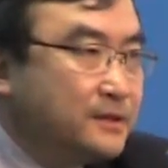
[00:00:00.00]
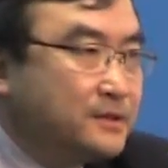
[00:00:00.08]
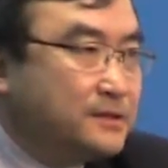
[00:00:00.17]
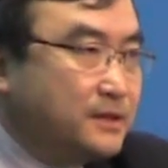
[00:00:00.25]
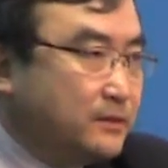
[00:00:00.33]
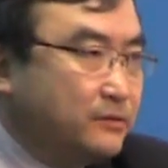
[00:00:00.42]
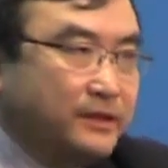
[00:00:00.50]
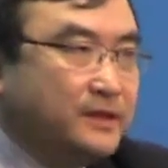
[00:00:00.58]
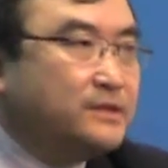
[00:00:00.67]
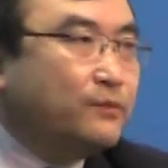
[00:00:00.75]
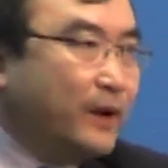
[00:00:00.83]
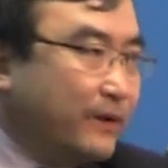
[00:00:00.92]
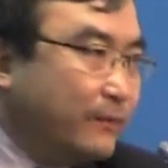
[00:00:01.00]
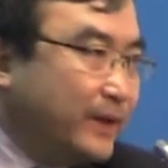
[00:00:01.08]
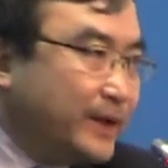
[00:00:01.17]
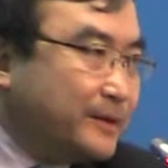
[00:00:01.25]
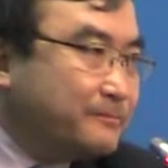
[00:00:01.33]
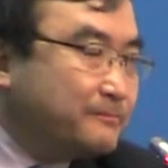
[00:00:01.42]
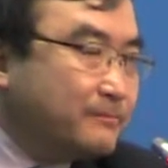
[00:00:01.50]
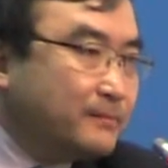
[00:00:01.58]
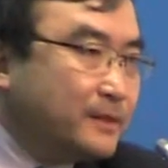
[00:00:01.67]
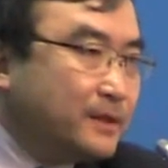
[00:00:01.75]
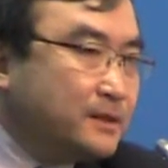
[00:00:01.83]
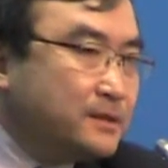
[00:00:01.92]
So this is one way.
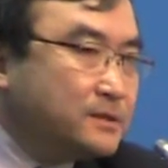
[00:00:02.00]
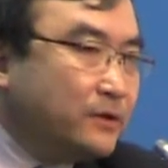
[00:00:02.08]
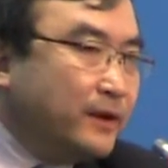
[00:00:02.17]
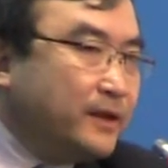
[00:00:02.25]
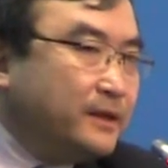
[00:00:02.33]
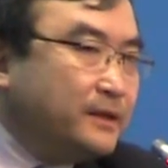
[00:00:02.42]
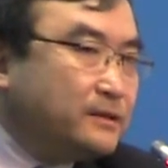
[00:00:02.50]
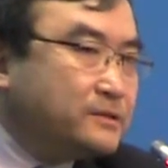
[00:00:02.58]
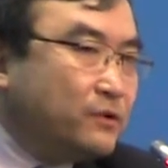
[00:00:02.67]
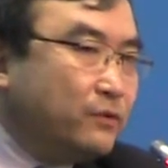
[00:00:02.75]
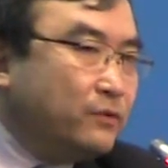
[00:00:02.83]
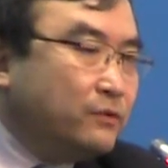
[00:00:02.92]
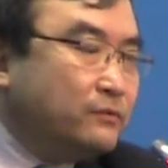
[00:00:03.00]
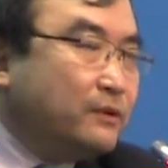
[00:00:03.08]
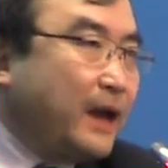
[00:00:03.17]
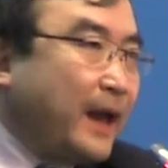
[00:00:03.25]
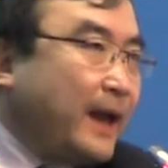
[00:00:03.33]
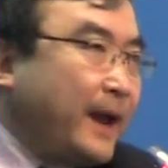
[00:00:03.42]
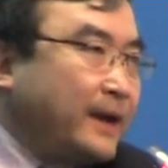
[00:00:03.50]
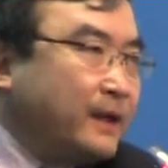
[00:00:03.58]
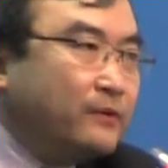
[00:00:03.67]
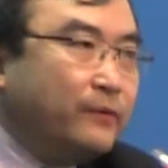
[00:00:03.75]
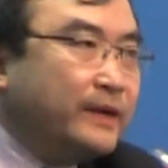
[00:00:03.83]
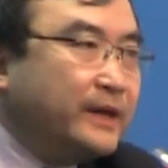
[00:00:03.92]
So
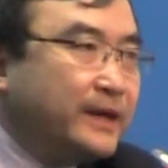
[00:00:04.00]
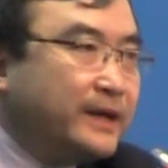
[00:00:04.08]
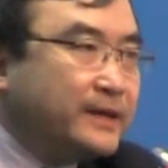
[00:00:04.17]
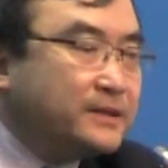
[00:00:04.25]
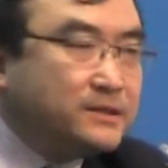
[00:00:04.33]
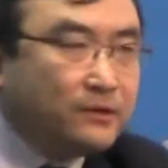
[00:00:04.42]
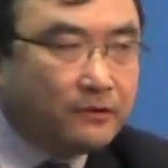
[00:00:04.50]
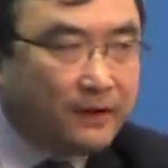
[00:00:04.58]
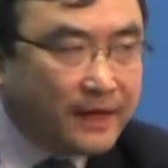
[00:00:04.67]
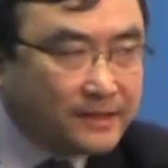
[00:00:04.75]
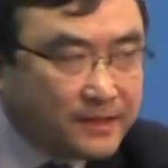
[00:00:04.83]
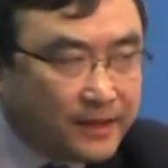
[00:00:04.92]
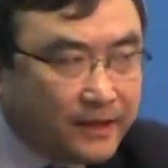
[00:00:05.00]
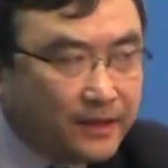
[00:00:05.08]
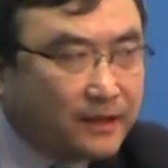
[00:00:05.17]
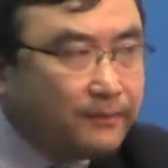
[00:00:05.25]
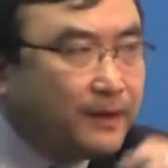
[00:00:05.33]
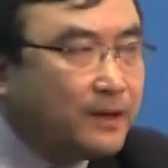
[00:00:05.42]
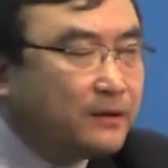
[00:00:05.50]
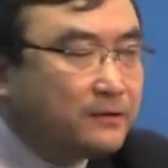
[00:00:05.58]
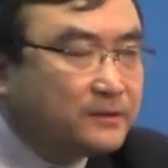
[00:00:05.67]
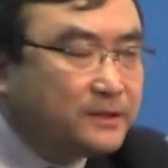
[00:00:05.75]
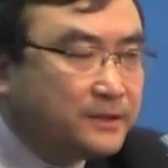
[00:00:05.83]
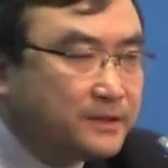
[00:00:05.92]
another way is, so let's think
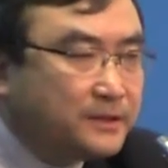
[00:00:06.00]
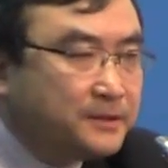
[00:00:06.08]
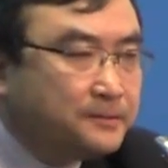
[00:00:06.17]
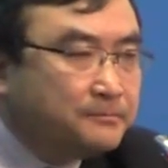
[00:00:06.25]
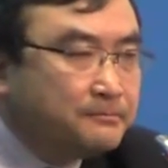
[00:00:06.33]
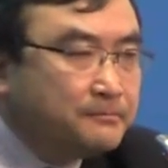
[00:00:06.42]
about the